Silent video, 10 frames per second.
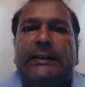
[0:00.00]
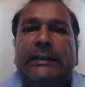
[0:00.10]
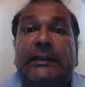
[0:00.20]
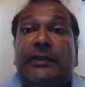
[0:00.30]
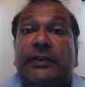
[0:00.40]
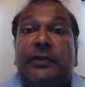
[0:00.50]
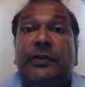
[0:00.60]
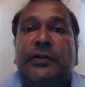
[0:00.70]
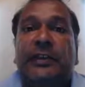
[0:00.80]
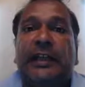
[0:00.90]
the
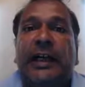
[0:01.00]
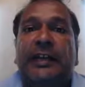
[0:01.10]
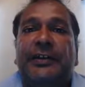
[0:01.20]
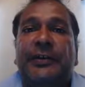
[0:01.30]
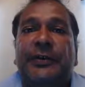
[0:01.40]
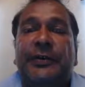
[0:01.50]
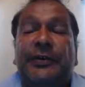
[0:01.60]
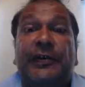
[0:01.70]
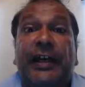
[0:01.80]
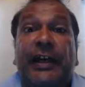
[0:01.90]
tool that I
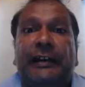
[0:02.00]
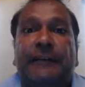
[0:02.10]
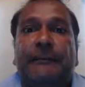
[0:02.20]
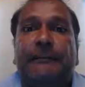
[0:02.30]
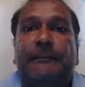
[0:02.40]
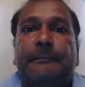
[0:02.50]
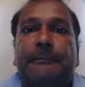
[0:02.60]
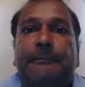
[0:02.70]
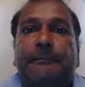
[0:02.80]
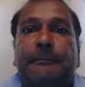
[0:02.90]
use that
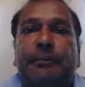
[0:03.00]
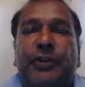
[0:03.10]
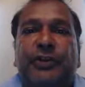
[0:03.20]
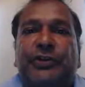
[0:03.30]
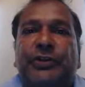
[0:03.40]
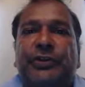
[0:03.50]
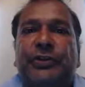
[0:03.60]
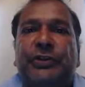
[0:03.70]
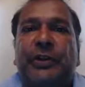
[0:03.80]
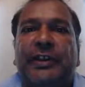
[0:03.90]
puts
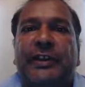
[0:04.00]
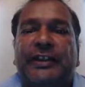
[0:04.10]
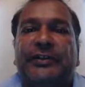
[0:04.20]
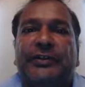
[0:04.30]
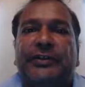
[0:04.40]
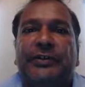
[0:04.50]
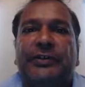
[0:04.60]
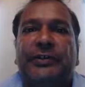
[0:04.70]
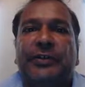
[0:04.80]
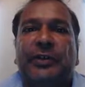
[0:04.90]
you or gets
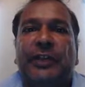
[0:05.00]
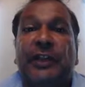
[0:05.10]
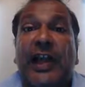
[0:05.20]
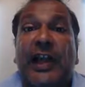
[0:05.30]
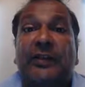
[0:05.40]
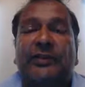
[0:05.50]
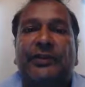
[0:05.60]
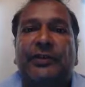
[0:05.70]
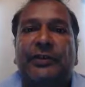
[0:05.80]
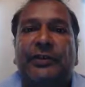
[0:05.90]
you or allows
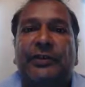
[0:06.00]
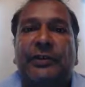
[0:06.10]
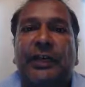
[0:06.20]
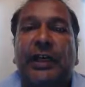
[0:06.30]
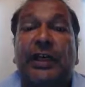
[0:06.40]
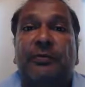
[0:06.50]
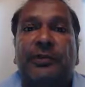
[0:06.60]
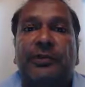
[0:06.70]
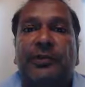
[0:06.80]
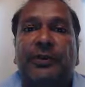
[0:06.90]
you or
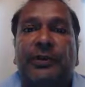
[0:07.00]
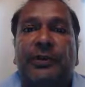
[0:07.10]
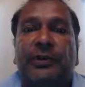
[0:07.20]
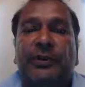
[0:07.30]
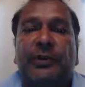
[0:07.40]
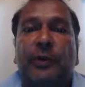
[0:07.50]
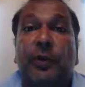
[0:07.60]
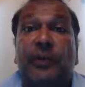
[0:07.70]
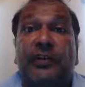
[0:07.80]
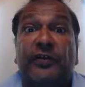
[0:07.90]
helps you or
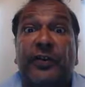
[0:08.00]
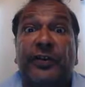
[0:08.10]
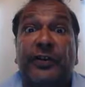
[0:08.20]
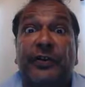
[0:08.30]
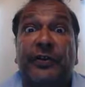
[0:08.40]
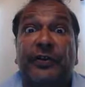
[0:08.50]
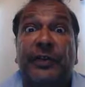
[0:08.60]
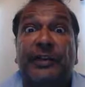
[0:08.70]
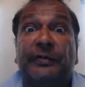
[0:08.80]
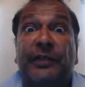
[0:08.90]
works for you to
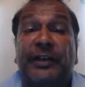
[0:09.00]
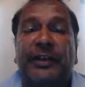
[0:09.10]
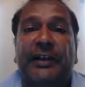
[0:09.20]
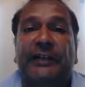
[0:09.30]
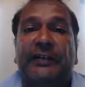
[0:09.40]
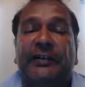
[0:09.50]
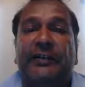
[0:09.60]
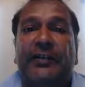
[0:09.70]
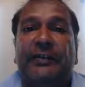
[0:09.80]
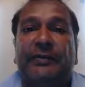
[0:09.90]
experience the
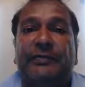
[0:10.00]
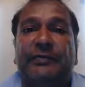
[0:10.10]
zone.